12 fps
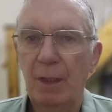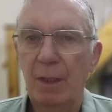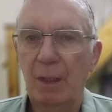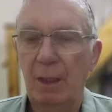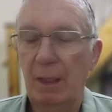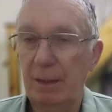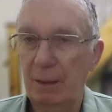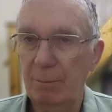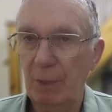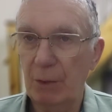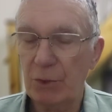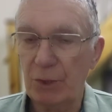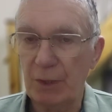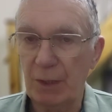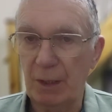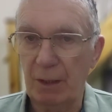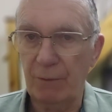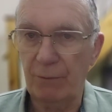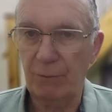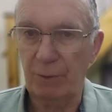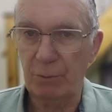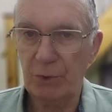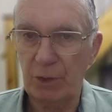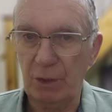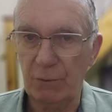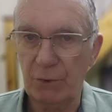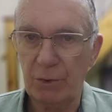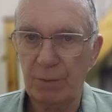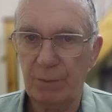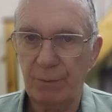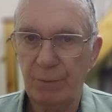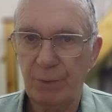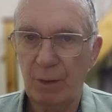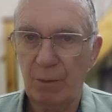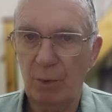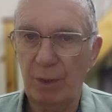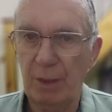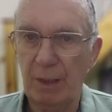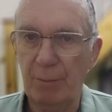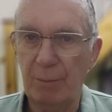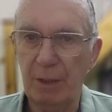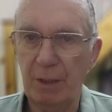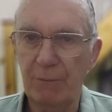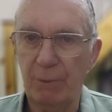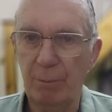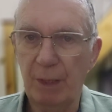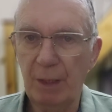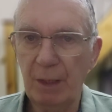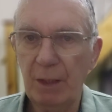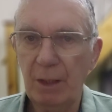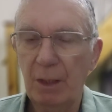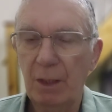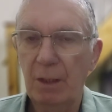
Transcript: and are mostly in it for themselves, whether that be for money